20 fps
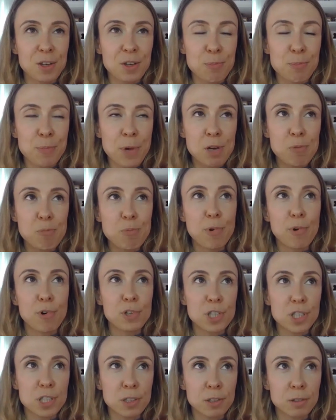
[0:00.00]
my
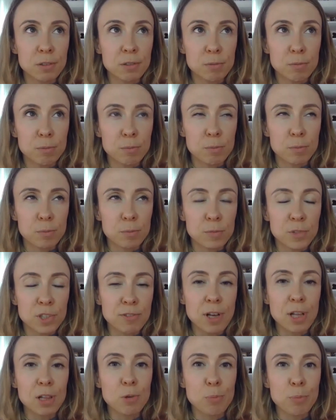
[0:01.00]
personal
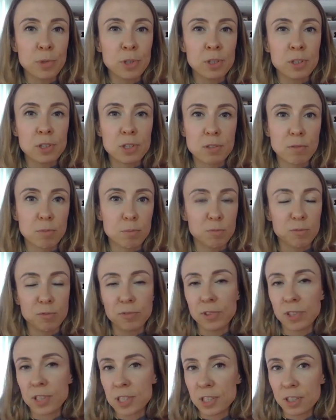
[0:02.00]
development,
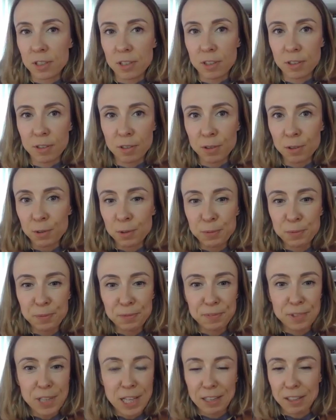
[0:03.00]
physical,
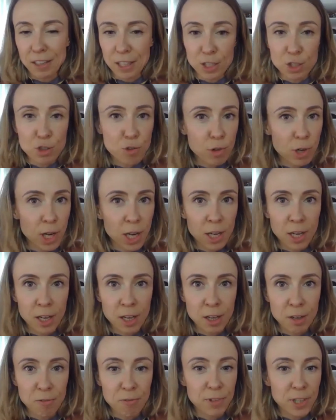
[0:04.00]
like
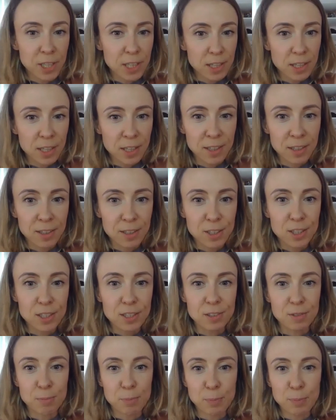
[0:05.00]
training,
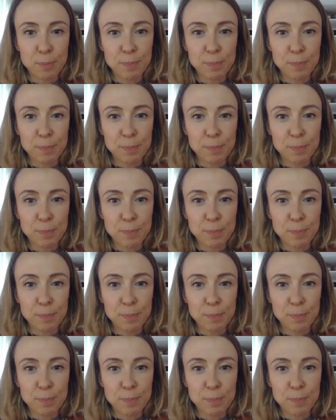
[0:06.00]
fitness,